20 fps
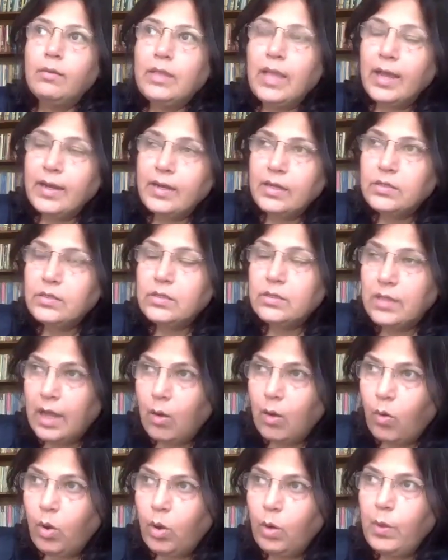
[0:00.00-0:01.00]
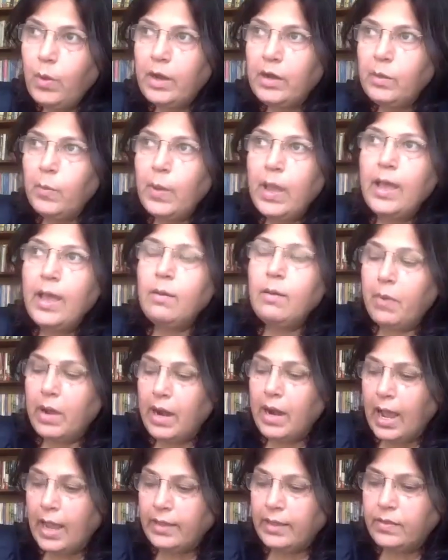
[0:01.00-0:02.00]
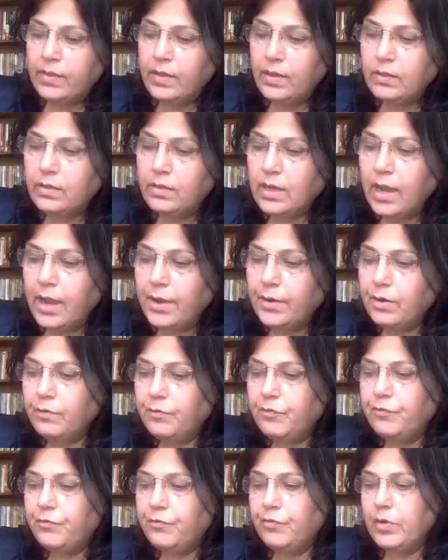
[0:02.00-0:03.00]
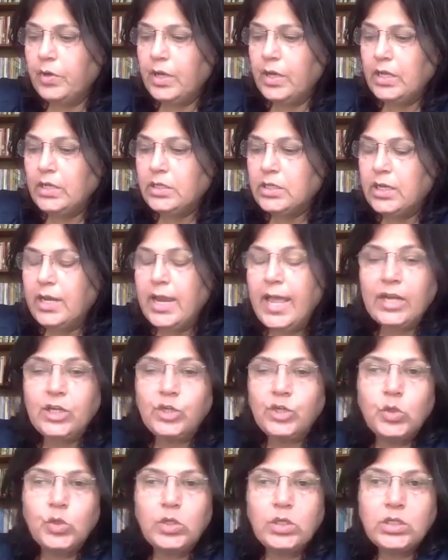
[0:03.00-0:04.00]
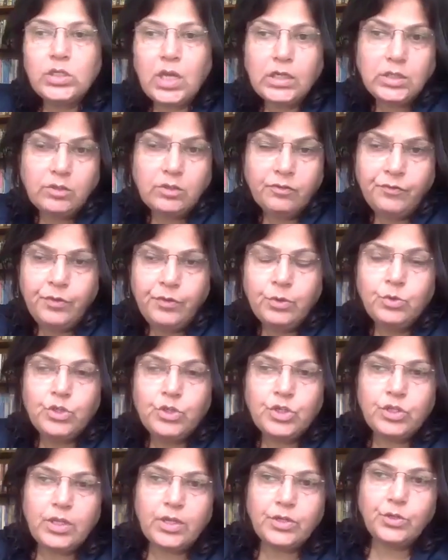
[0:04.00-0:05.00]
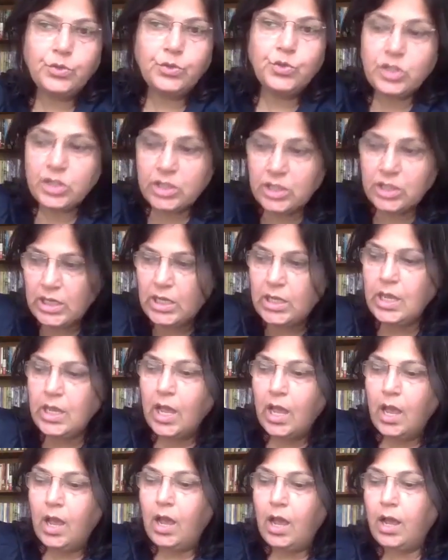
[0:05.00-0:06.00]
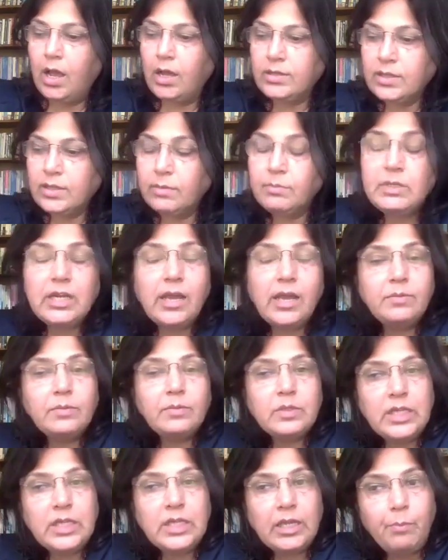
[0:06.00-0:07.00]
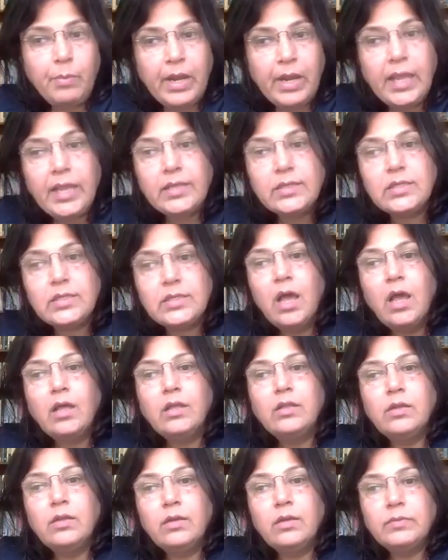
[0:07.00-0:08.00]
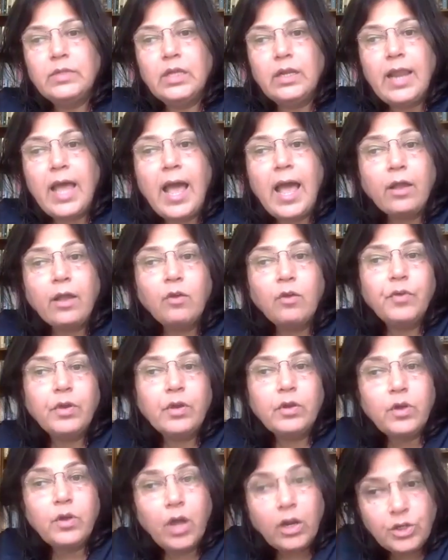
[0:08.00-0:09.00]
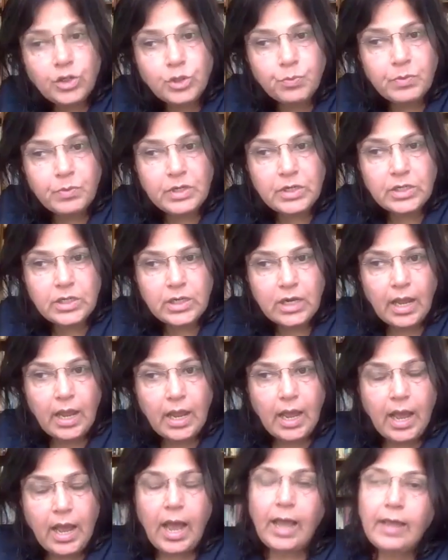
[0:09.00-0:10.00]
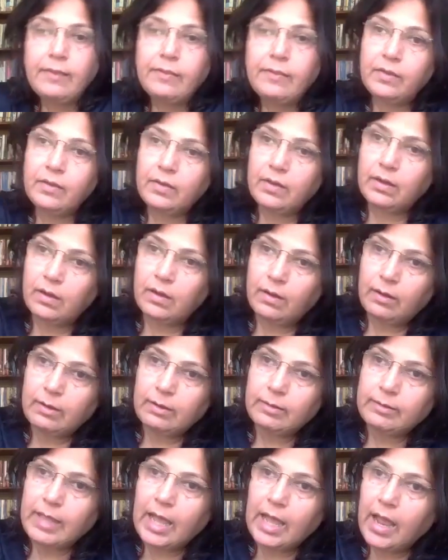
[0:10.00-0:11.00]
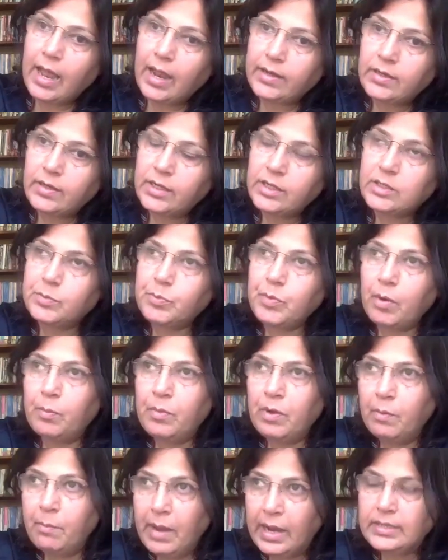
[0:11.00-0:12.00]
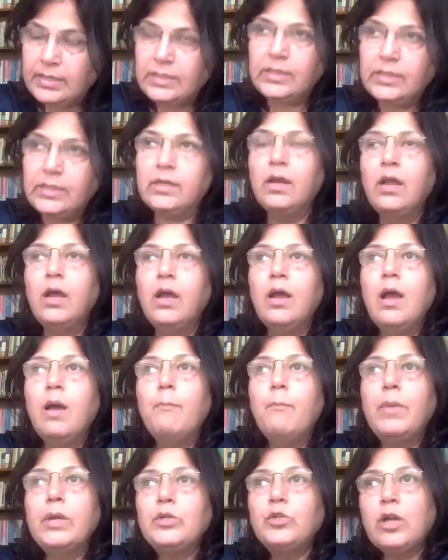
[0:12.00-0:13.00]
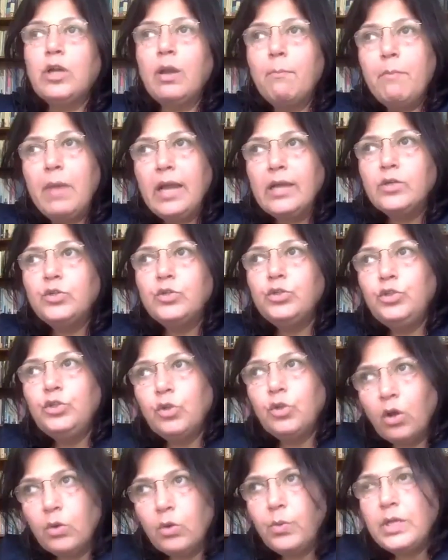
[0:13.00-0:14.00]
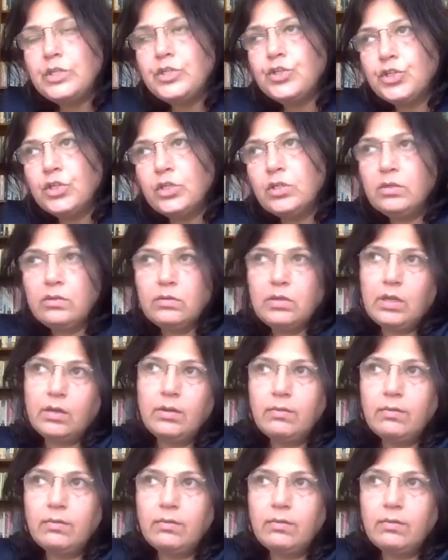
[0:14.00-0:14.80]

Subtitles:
That is all very well, but I think the kind of intellectual subterfuge that you see sometimes take place, the lack of acknowledgement, I think that is problematic. But to come back to your question,